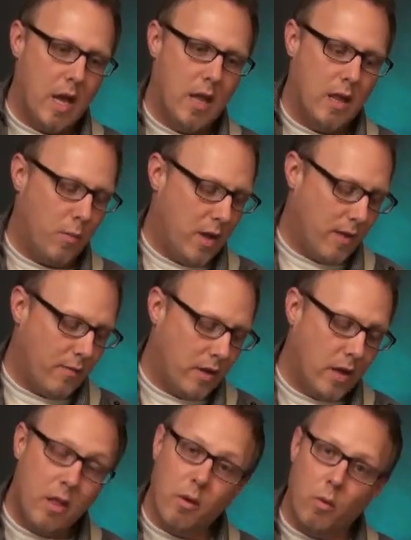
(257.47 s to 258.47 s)
And then we have
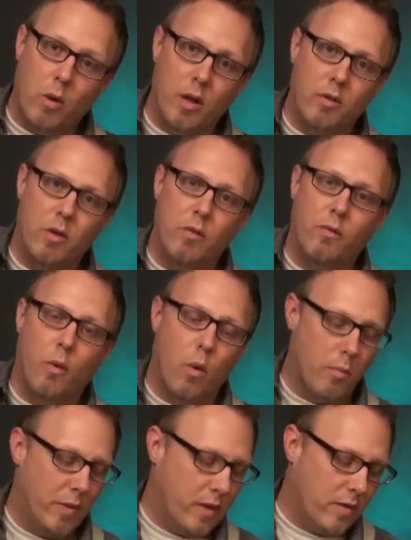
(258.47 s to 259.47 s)
another 1, 2,
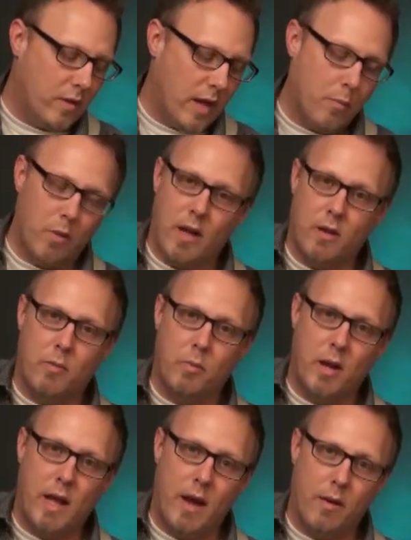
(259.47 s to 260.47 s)
4, but this time we're not
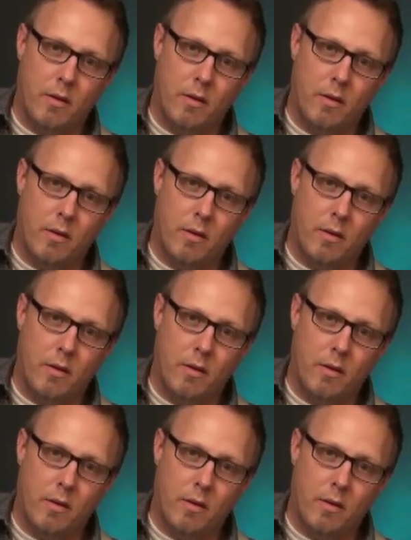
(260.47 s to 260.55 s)
spread out.